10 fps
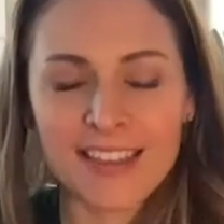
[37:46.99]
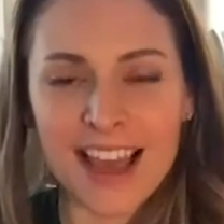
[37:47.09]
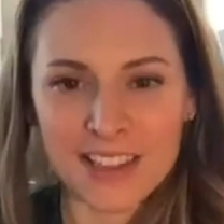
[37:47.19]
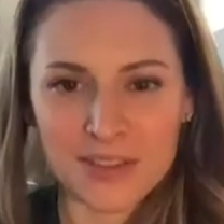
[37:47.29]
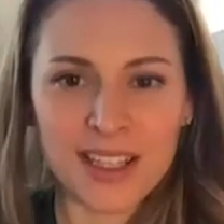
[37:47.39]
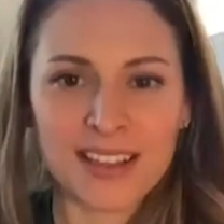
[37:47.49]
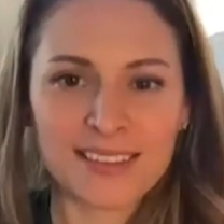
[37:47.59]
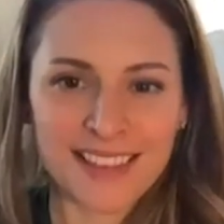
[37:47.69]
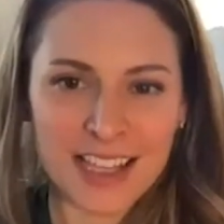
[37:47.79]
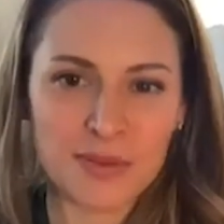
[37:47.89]
That's
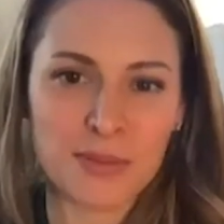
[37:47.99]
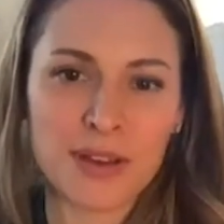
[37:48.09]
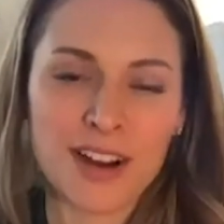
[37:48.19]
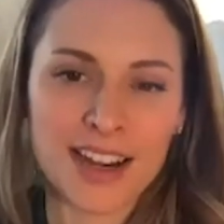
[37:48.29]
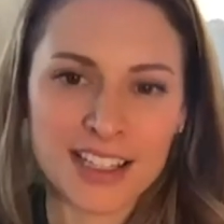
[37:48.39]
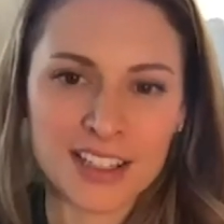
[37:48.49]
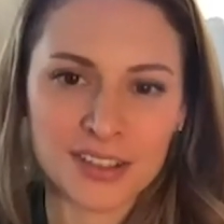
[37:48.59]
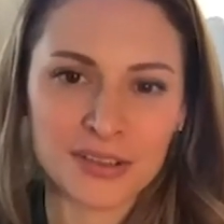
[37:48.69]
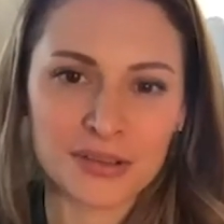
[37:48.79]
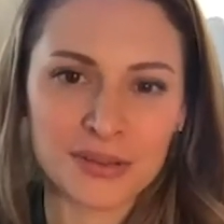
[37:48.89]
when we run
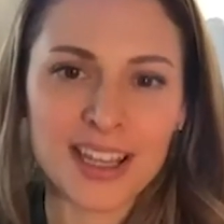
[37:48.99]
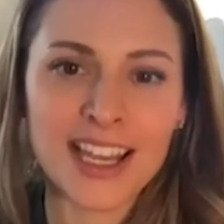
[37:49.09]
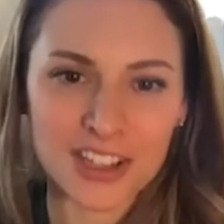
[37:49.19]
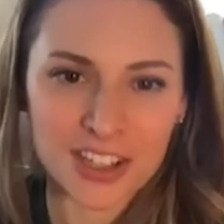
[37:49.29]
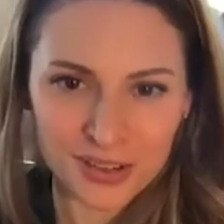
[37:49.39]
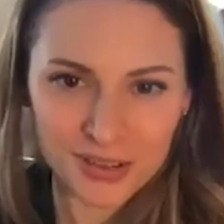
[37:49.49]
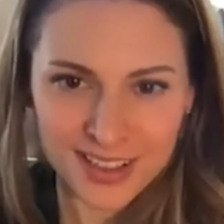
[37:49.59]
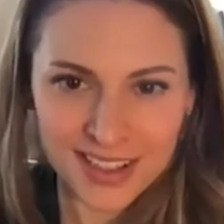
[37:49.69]
into issues.